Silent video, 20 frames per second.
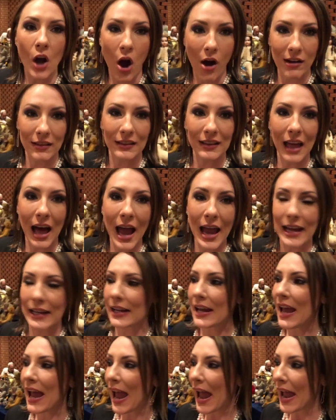online.
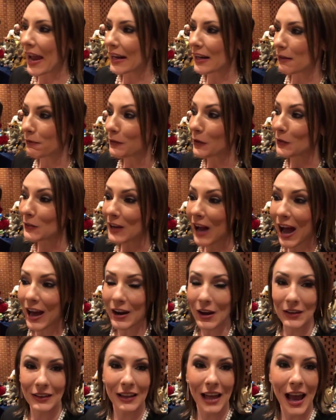And if you're not
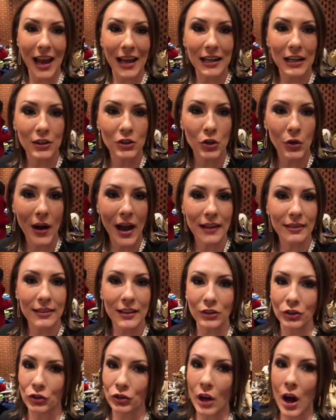online and you're at
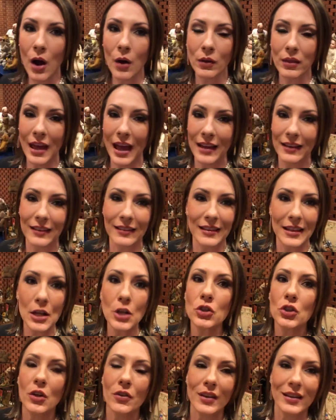this show, then
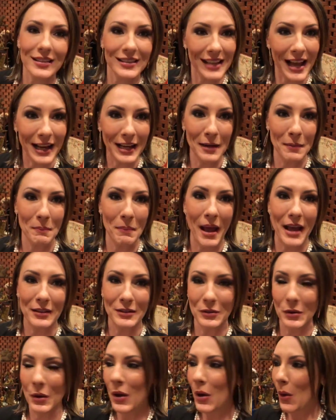these are the second
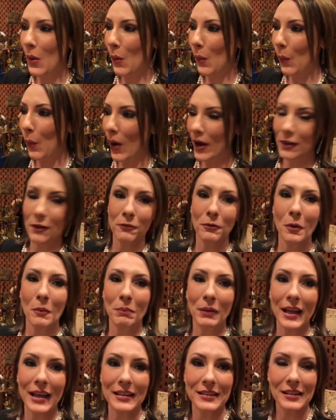best wonderful
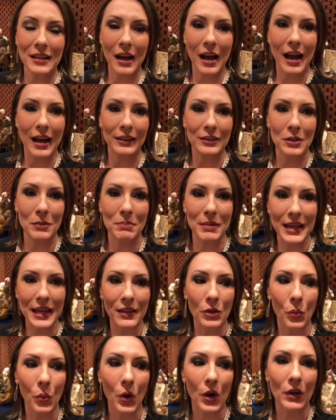place uh, to be
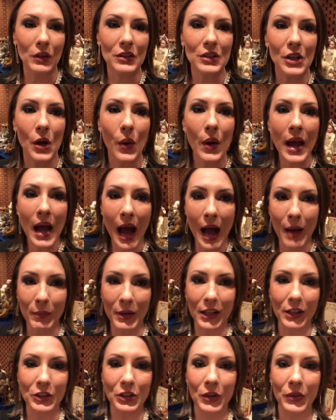in the world. So I'm
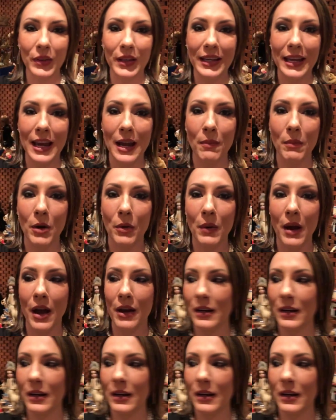going to turn the camera around